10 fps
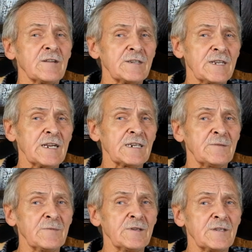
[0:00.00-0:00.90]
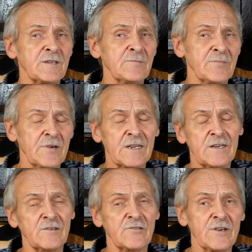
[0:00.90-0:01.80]
attachments and
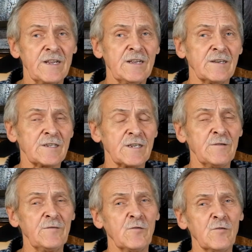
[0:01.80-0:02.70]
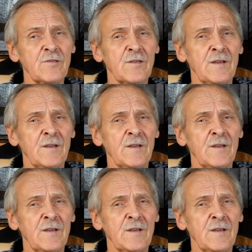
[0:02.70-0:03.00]
bracketry and so forth